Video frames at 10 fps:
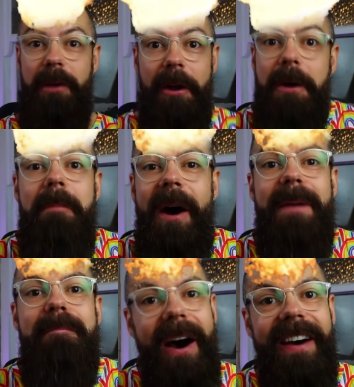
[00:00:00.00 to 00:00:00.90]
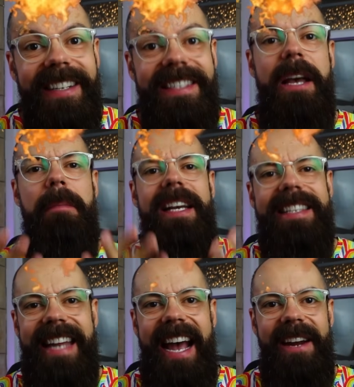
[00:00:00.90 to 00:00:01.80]
blew my mind because
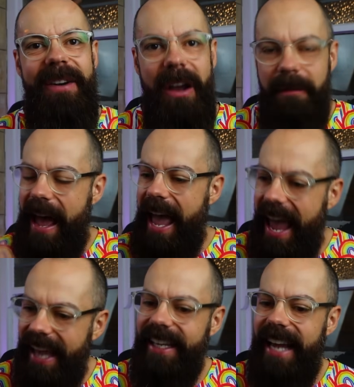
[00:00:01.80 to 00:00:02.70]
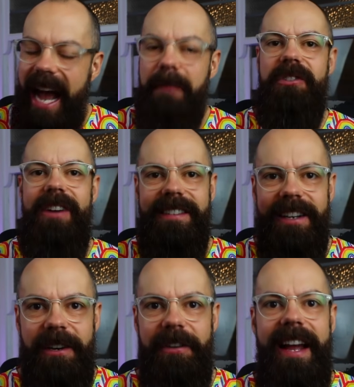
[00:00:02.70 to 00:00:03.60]
because now for any abstract
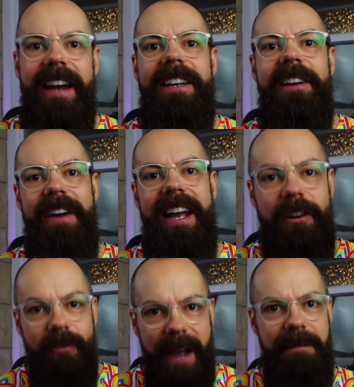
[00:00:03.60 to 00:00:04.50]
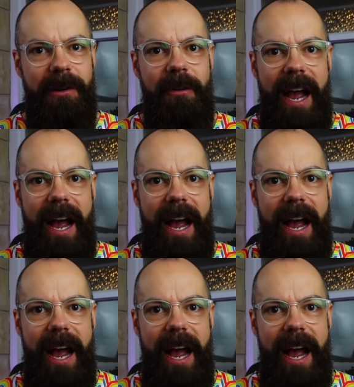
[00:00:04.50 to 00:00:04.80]
I create, I can create a graphical